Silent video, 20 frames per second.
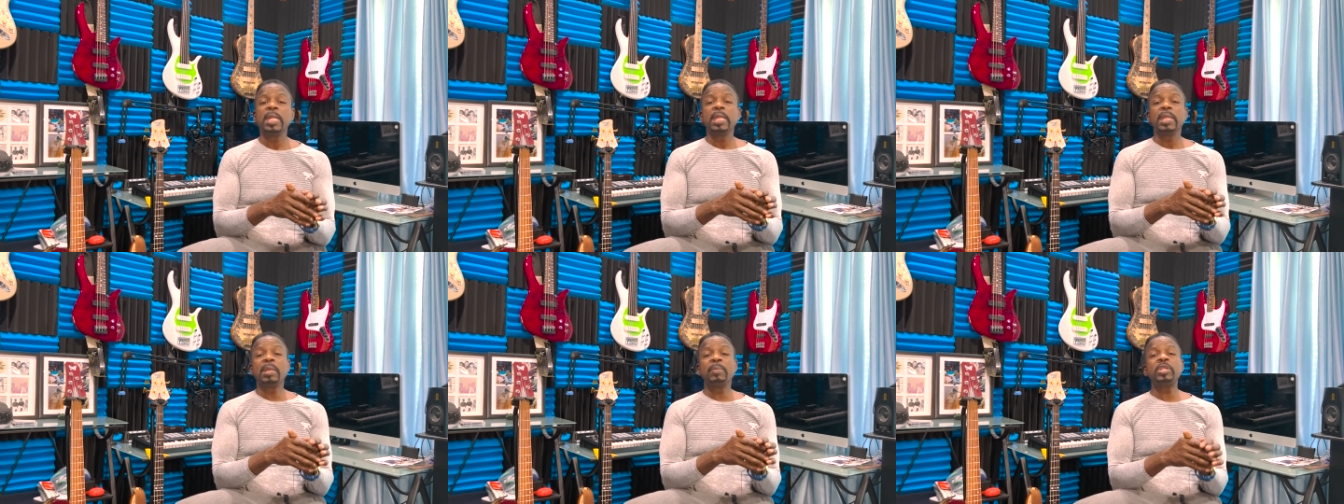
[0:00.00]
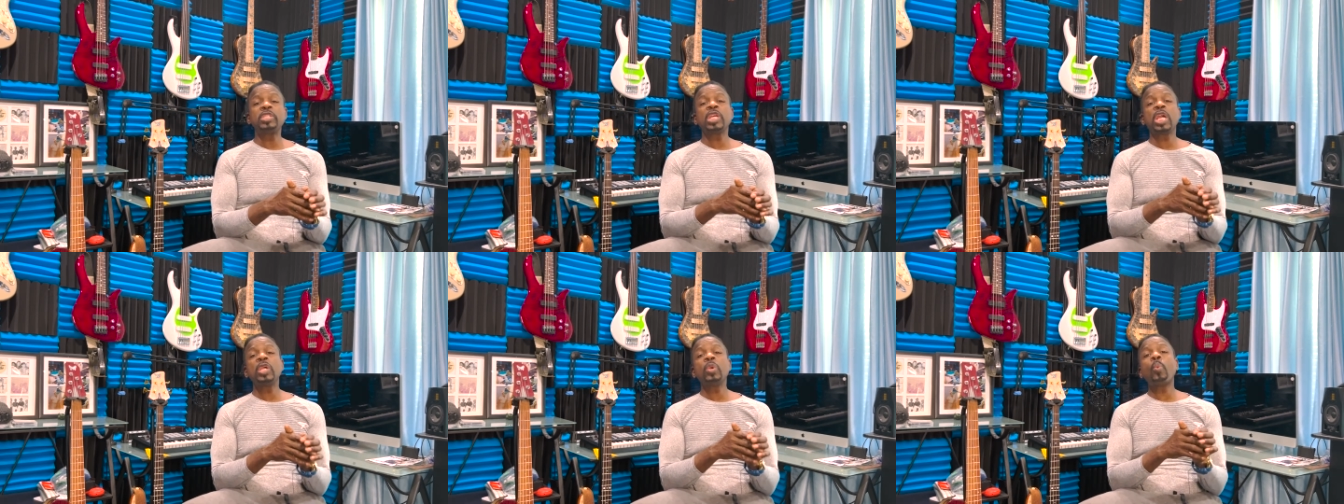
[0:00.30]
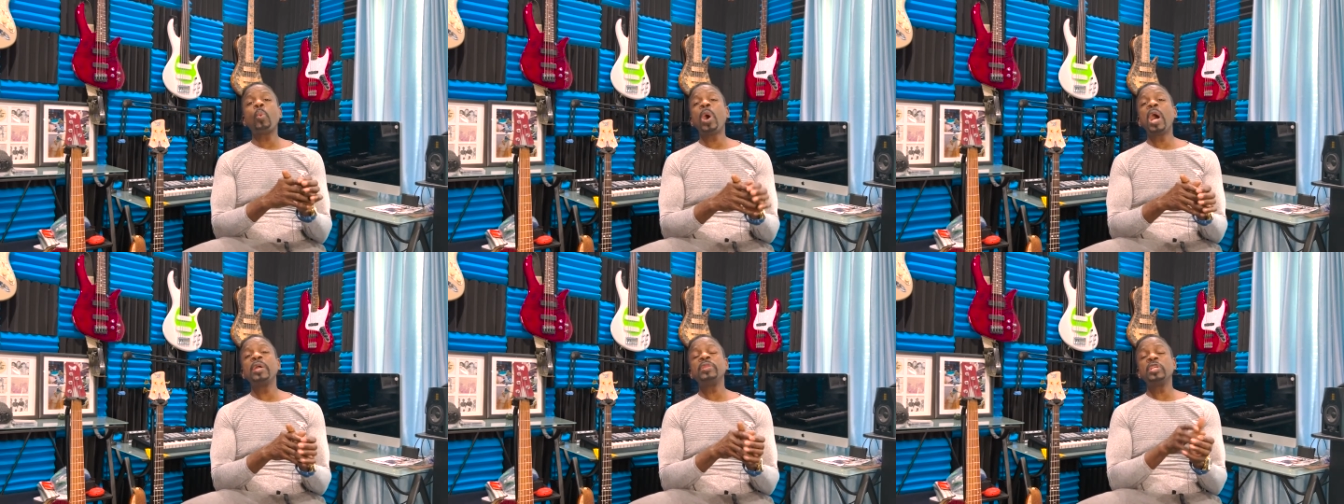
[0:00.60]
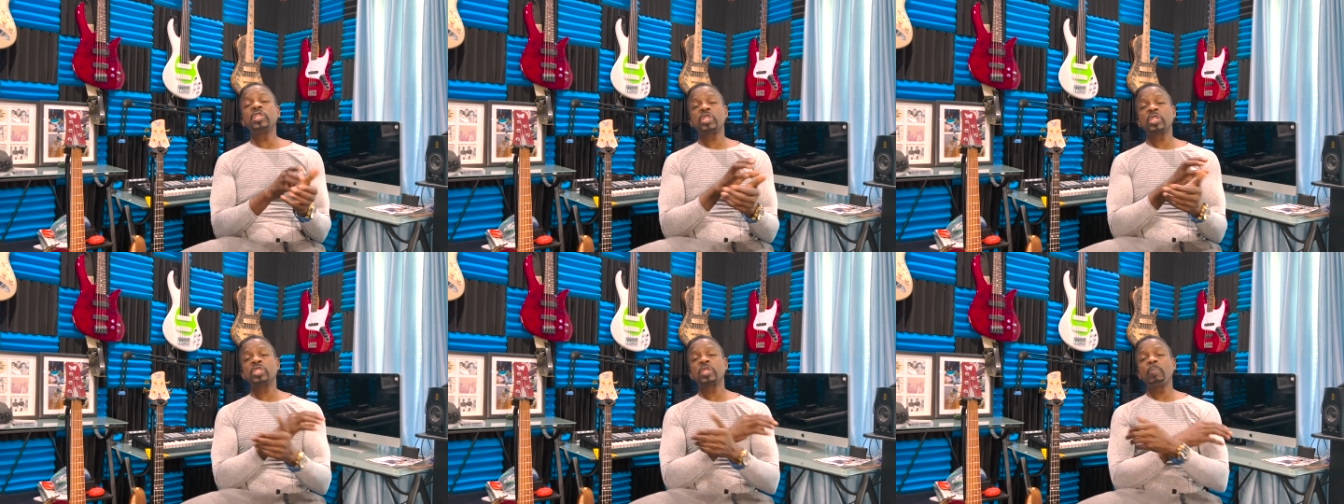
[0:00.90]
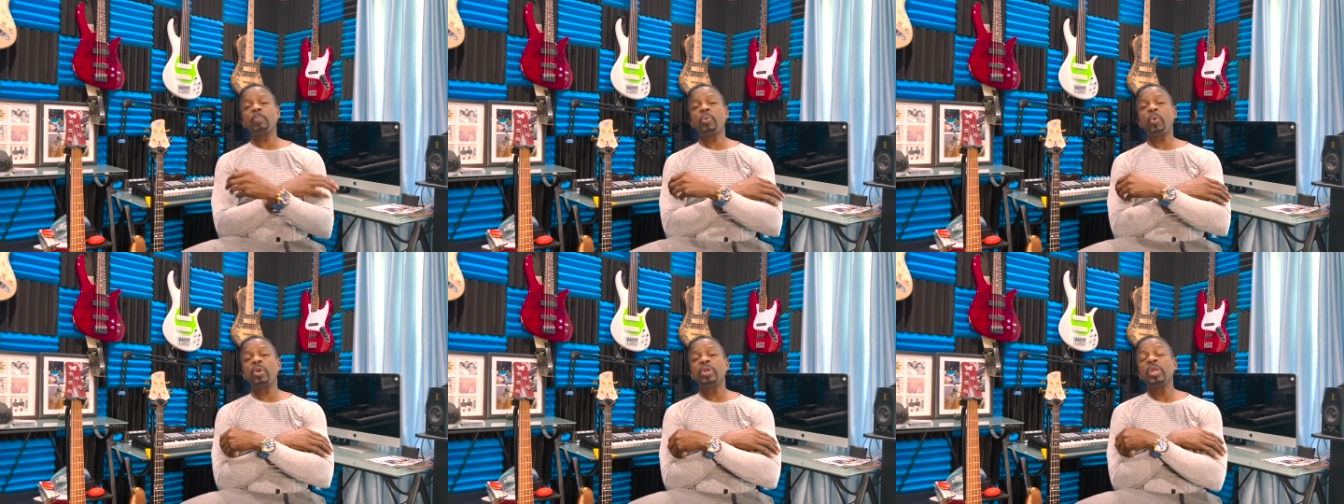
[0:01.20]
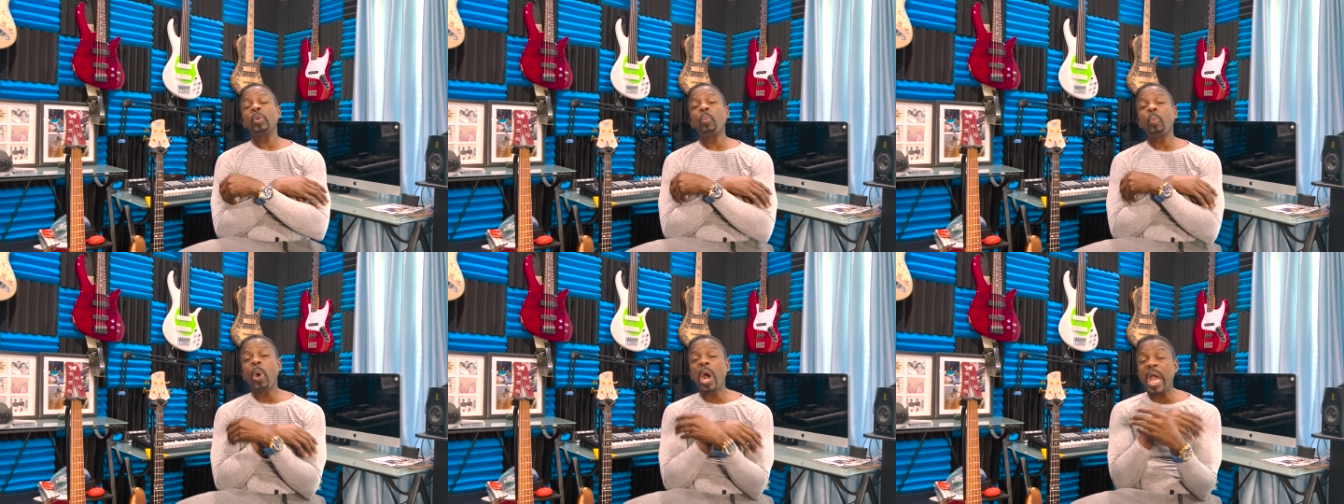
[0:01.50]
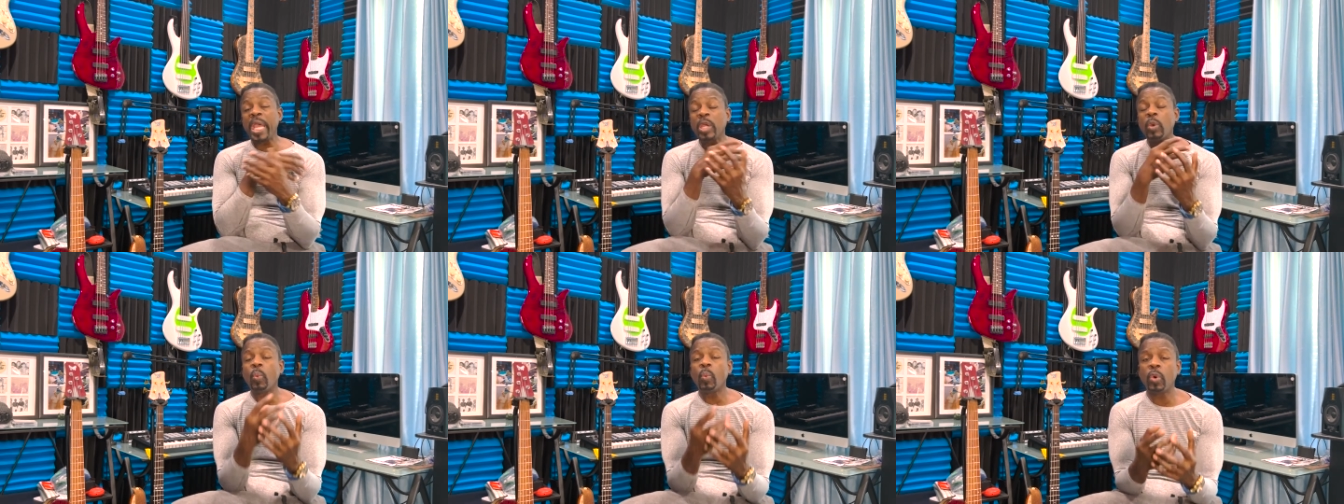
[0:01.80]
let me tell you why this is important and
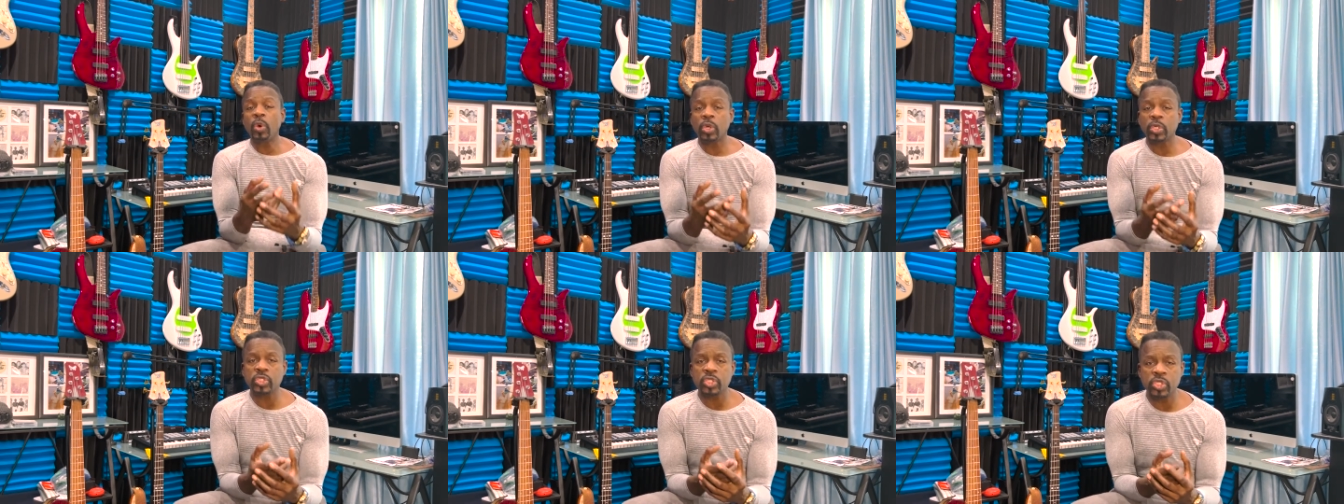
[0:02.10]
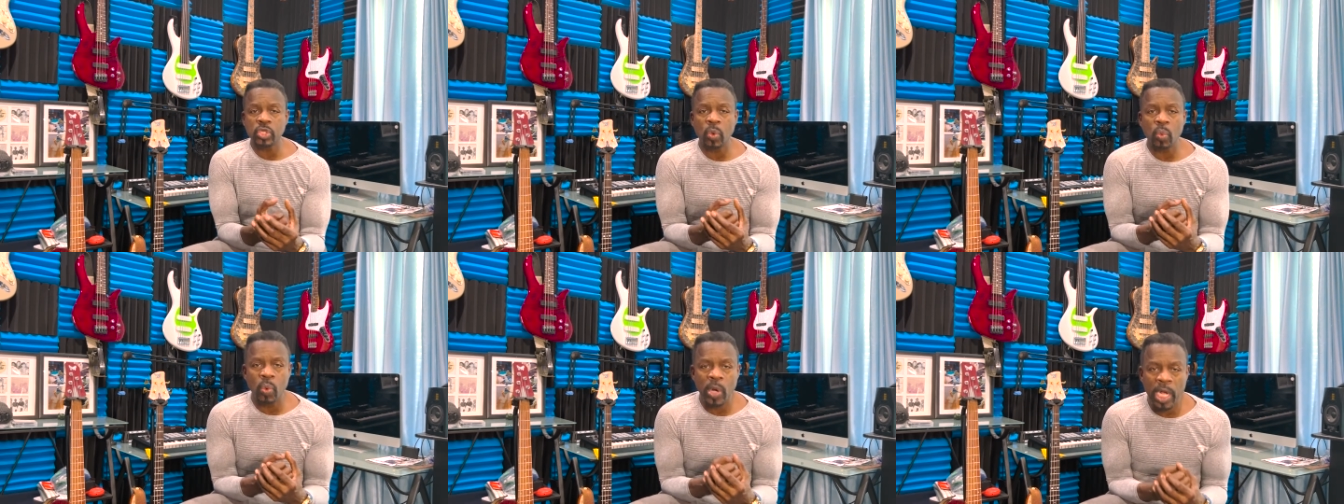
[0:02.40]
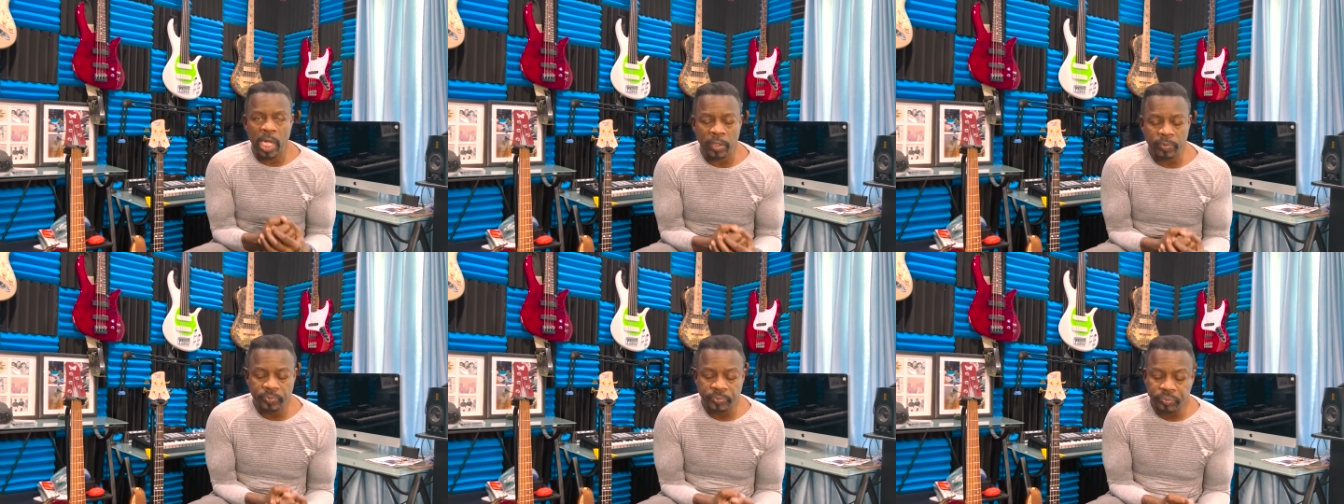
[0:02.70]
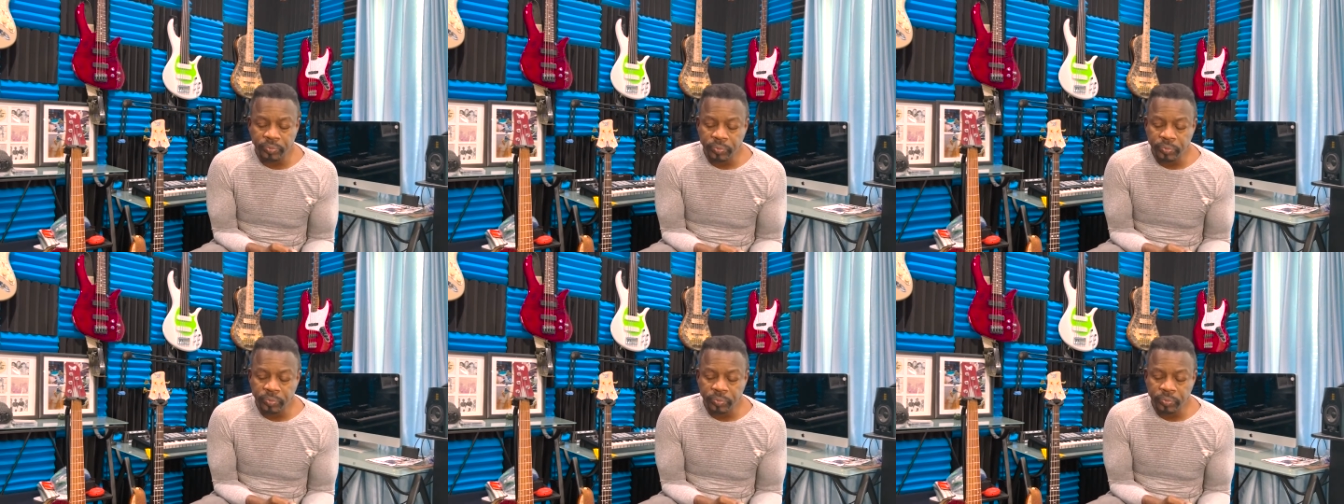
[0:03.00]
why it works so well.